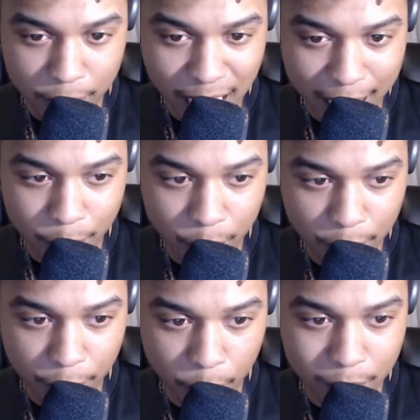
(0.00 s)
citing what he
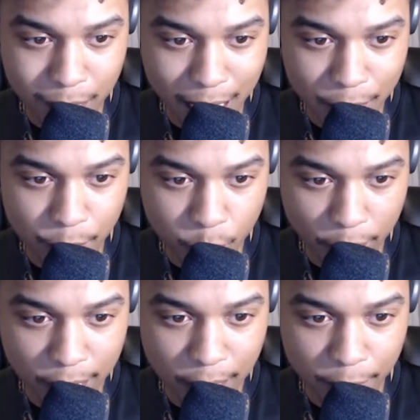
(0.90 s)
felt was a dangerous
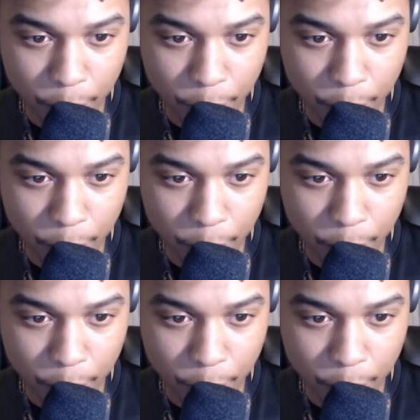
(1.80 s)
weight cut